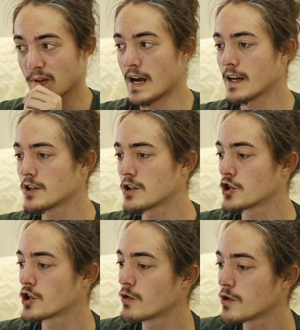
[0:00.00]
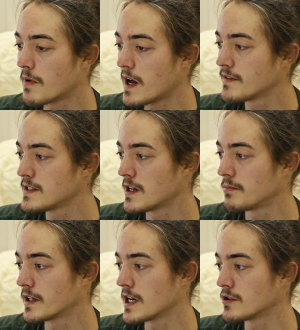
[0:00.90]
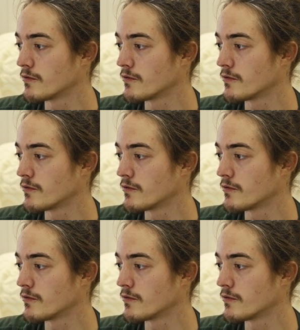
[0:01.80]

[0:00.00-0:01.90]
I can just show you my visa application